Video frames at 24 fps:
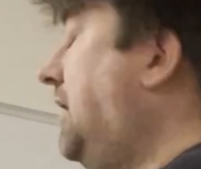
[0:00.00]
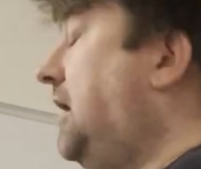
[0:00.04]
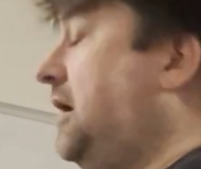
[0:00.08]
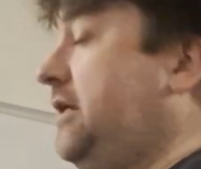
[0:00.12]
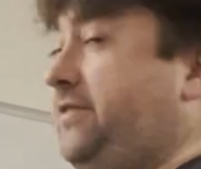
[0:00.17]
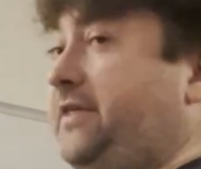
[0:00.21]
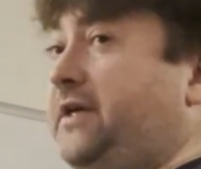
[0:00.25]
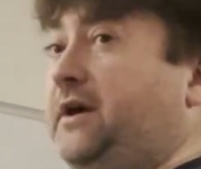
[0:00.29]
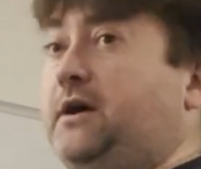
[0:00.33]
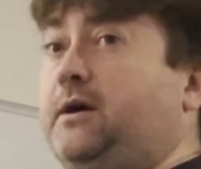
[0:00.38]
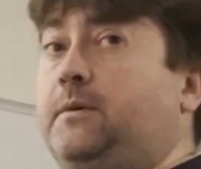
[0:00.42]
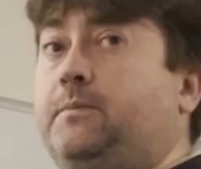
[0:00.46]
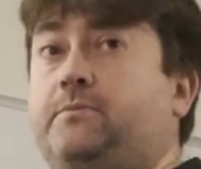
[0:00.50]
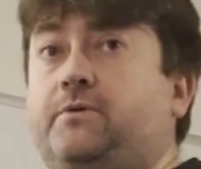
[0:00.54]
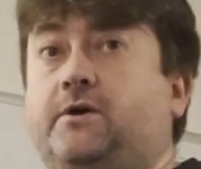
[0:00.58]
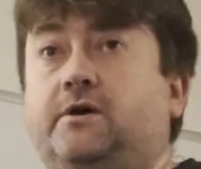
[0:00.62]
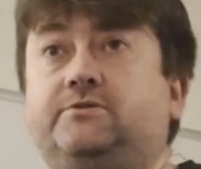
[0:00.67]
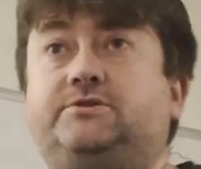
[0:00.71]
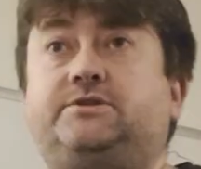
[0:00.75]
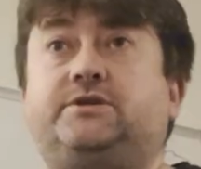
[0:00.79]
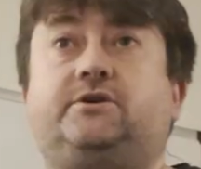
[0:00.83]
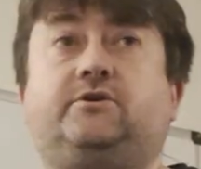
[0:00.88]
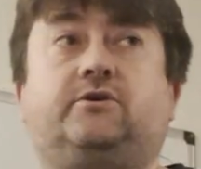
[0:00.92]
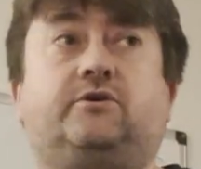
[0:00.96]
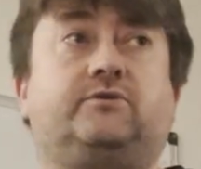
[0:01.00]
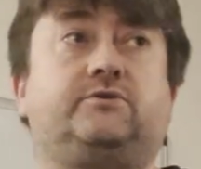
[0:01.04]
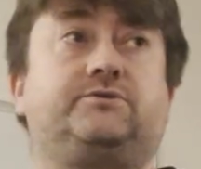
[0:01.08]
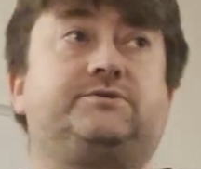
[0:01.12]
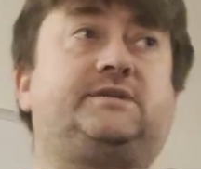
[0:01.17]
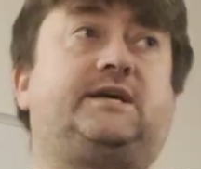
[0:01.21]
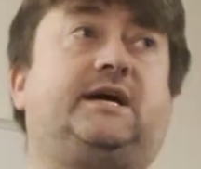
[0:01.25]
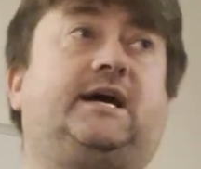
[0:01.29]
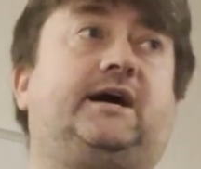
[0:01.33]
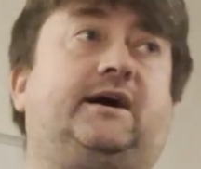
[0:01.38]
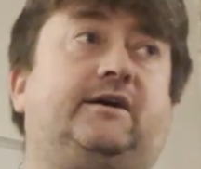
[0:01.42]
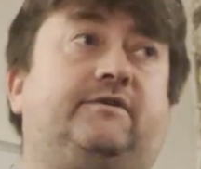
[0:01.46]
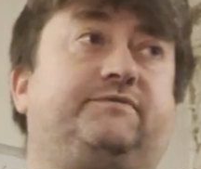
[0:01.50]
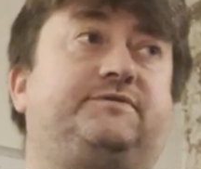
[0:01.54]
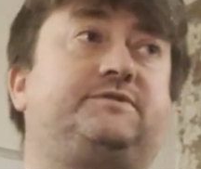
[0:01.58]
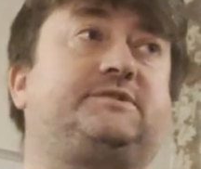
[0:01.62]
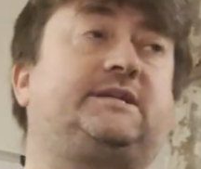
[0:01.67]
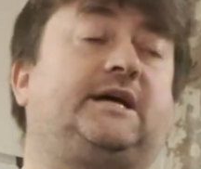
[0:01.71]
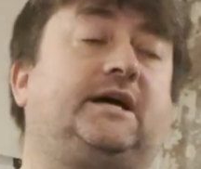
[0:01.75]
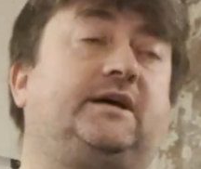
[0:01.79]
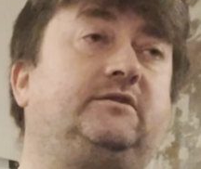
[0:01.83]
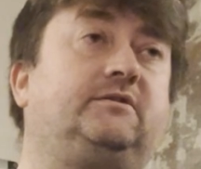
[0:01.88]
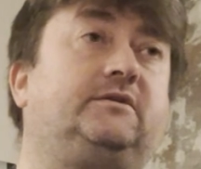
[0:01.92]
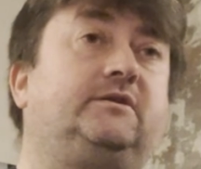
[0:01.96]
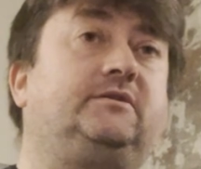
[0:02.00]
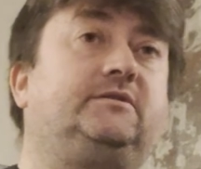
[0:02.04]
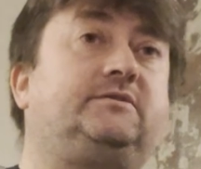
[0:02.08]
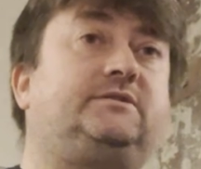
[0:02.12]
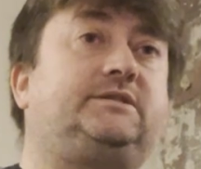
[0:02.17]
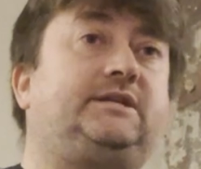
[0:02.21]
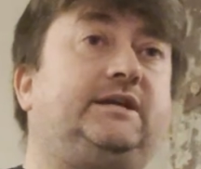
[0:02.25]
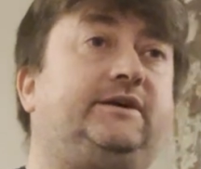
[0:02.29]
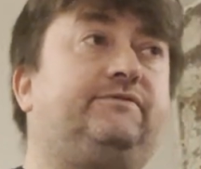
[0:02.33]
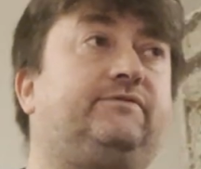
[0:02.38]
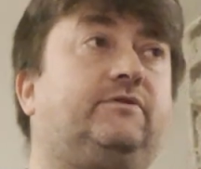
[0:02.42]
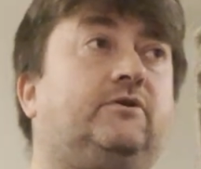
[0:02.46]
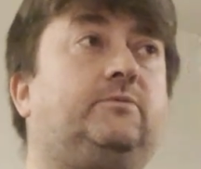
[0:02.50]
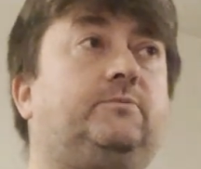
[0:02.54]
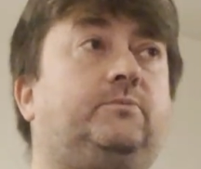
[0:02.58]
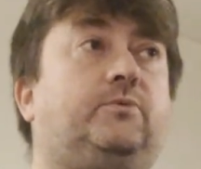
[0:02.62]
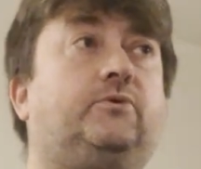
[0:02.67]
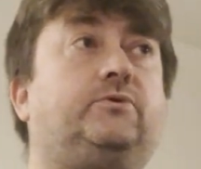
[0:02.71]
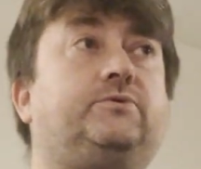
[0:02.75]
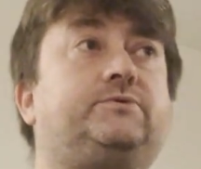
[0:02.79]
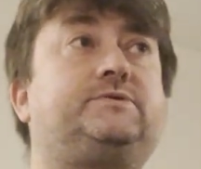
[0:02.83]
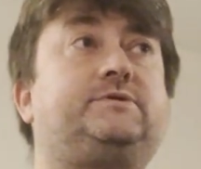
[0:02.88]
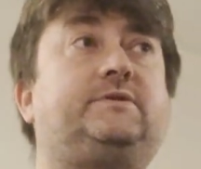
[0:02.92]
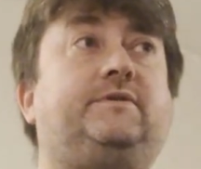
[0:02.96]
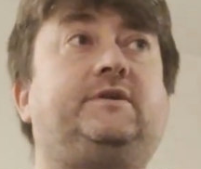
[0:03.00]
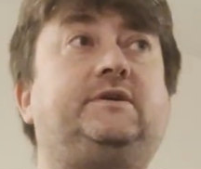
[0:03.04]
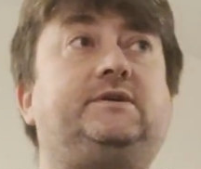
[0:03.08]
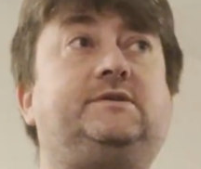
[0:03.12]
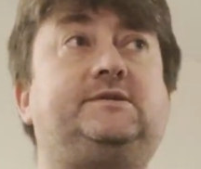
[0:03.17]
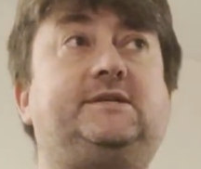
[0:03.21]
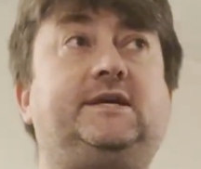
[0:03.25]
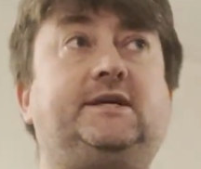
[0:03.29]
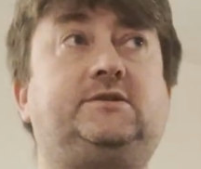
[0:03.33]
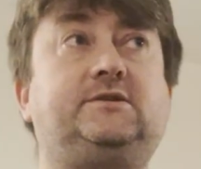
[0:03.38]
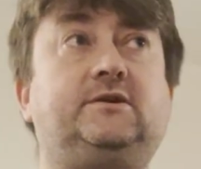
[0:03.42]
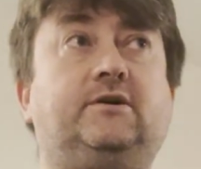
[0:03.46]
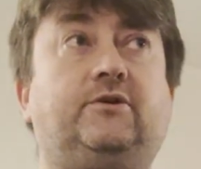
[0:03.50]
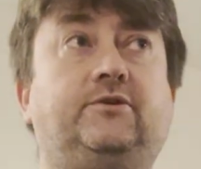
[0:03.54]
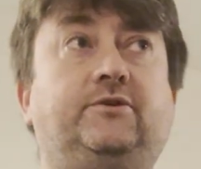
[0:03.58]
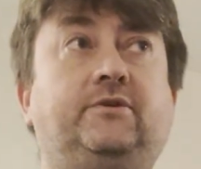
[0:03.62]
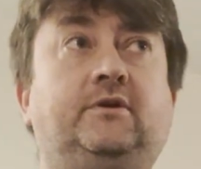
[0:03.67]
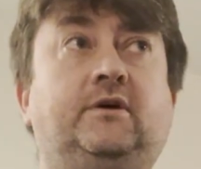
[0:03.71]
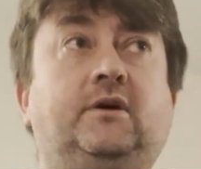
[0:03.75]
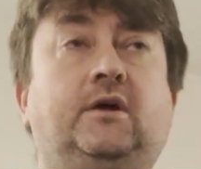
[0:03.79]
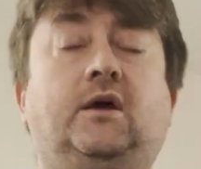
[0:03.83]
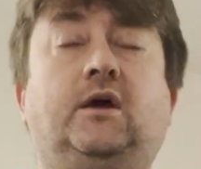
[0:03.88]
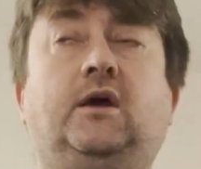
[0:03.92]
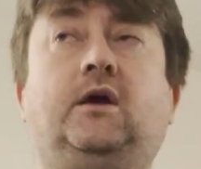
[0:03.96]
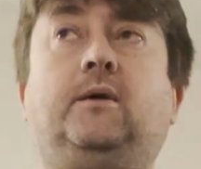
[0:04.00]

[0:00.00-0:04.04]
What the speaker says: Other protocols have standard default ports that they sit on.